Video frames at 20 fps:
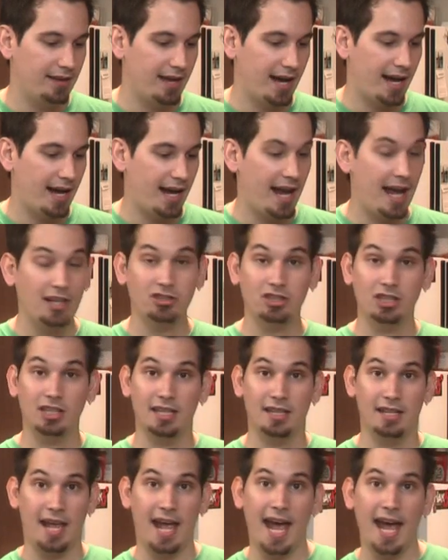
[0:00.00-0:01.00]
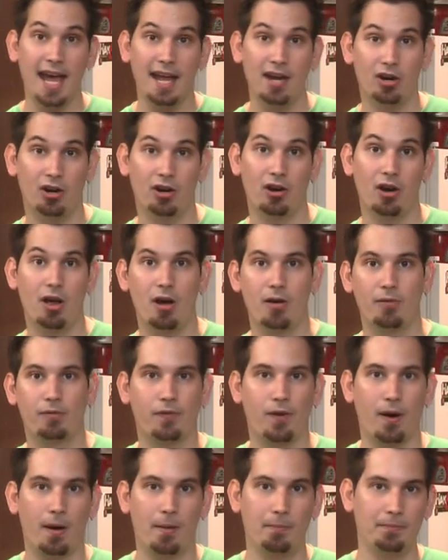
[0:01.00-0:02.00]
that I actually get the header
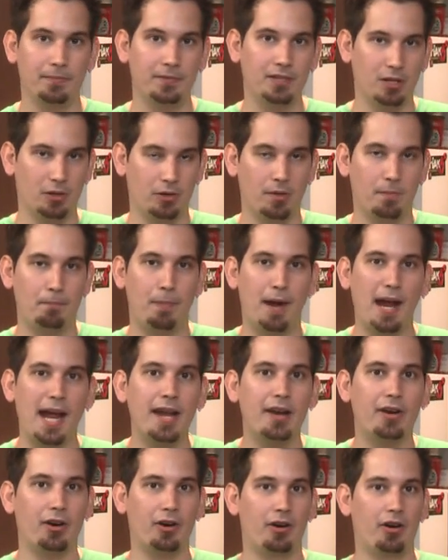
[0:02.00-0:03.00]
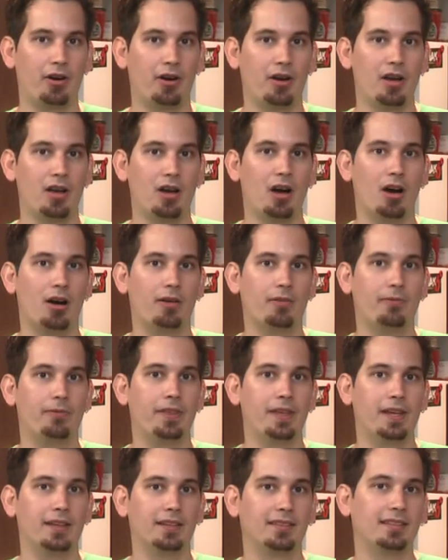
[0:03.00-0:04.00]
from the banner
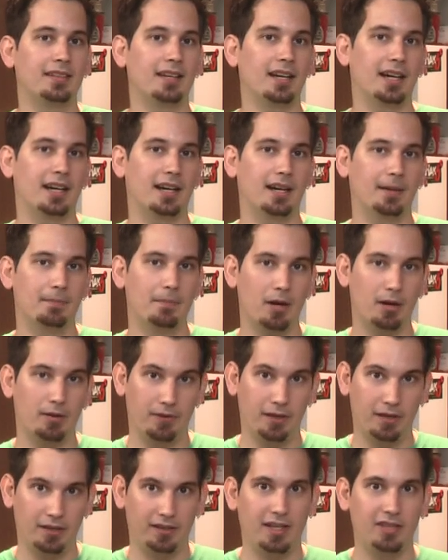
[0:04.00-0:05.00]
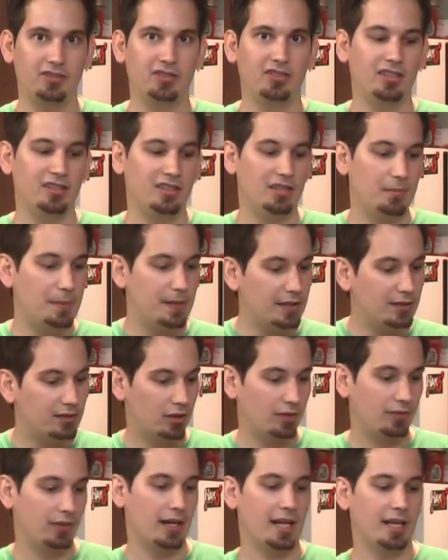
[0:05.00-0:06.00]
of this HTTP
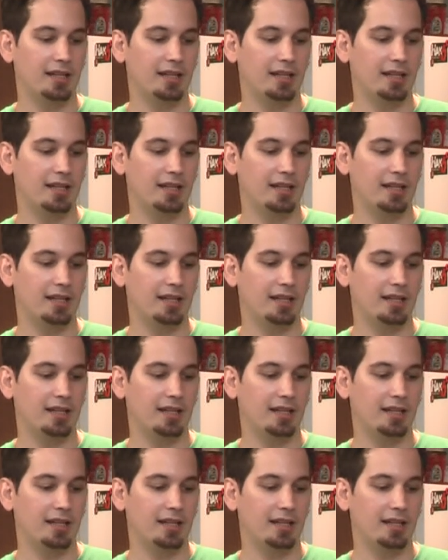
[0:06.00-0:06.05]
server,